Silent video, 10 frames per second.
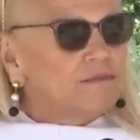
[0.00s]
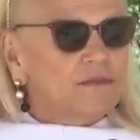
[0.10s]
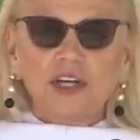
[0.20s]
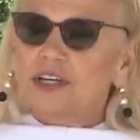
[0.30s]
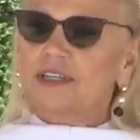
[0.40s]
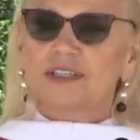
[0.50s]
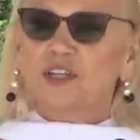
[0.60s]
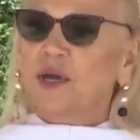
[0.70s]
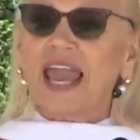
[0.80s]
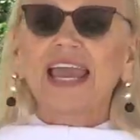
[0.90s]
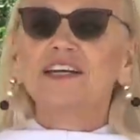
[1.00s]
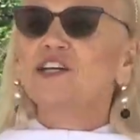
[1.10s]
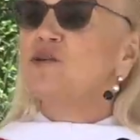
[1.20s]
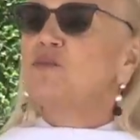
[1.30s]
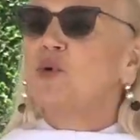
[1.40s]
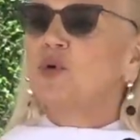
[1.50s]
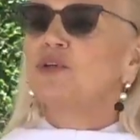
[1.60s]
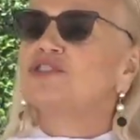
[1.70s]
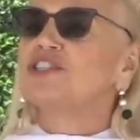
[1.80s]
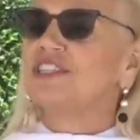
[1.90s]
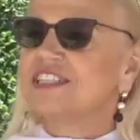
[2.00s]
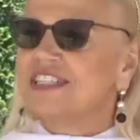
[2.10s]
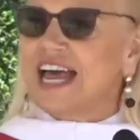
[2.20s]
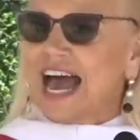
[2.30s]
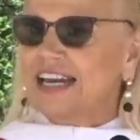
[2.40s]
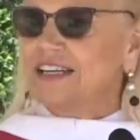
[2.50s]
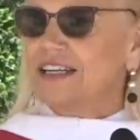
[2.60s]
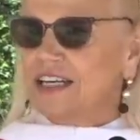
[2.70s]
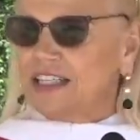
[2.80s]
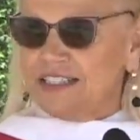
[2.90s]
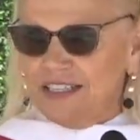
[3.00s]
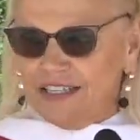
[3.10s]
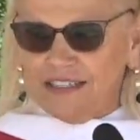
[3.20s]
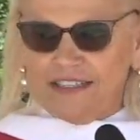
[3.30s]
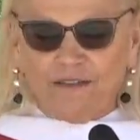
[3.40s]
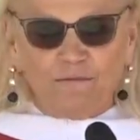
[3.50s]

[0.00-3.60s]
look, the candidate pool just does not exist.